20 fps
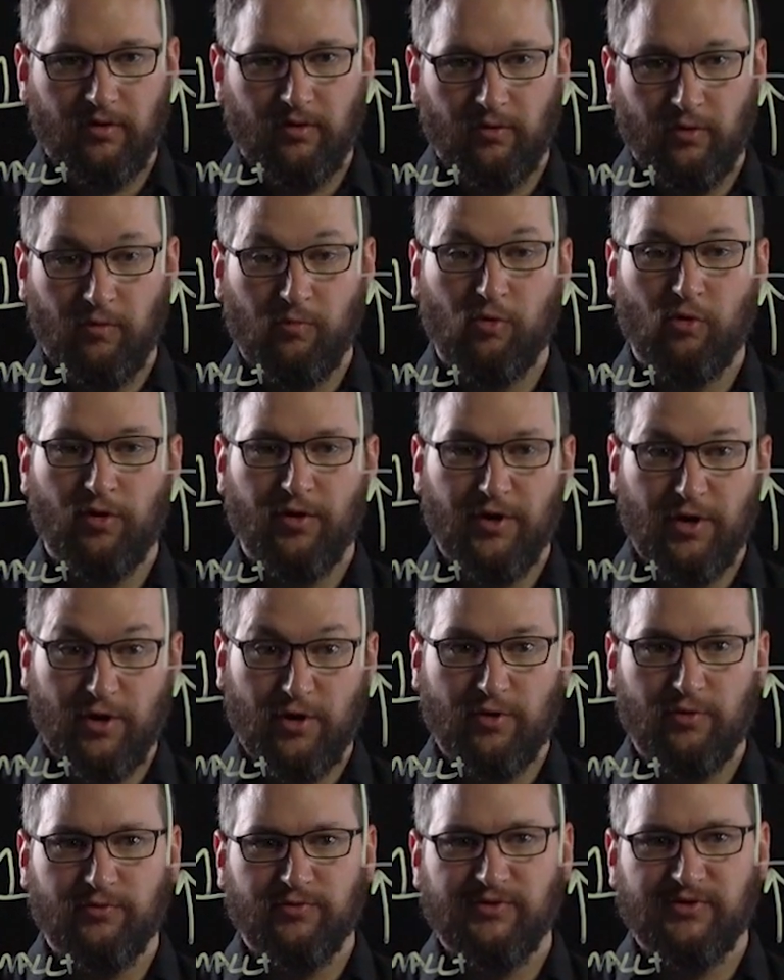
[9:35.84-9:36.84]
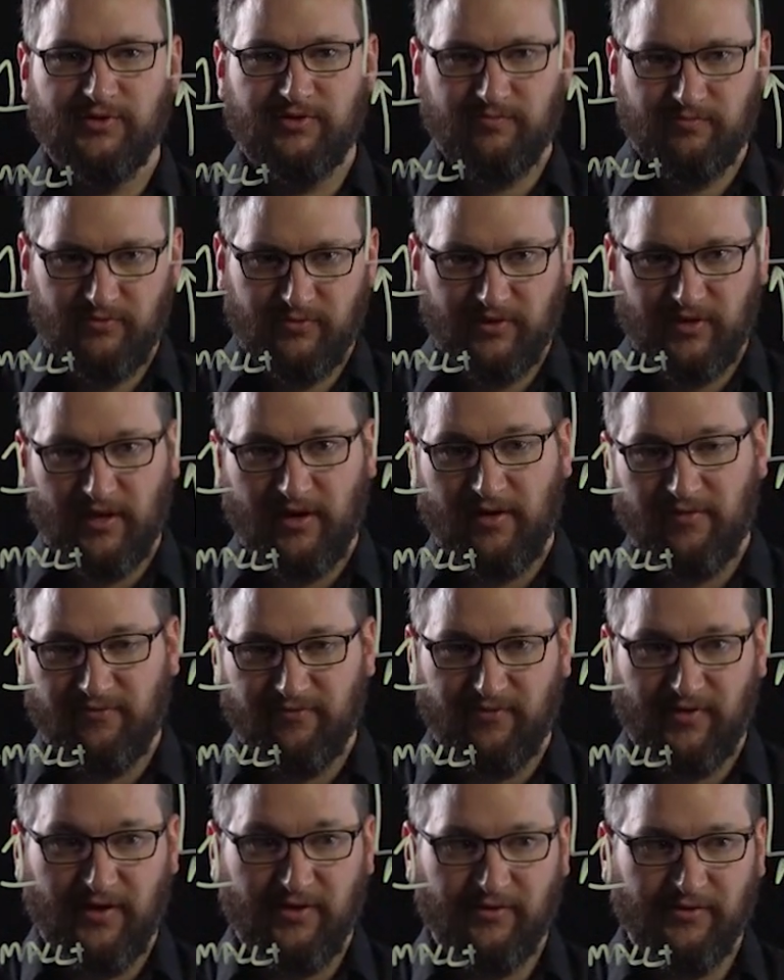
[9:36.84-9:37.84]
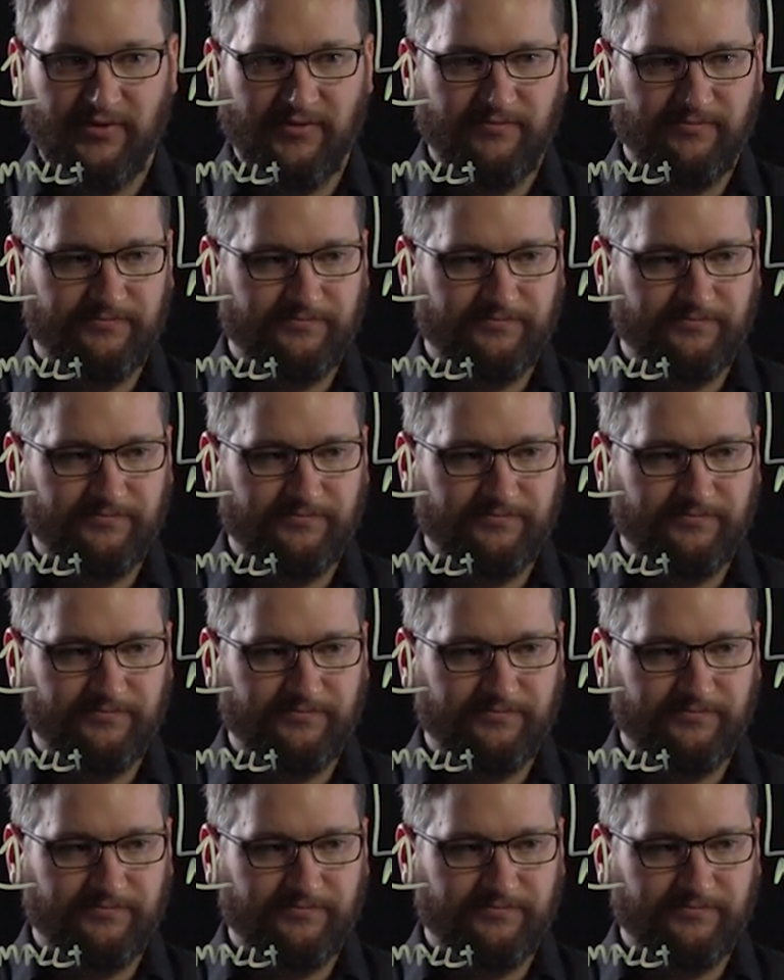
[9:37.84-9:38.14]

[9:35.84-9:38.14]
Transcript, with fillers: or more nodes that have failed.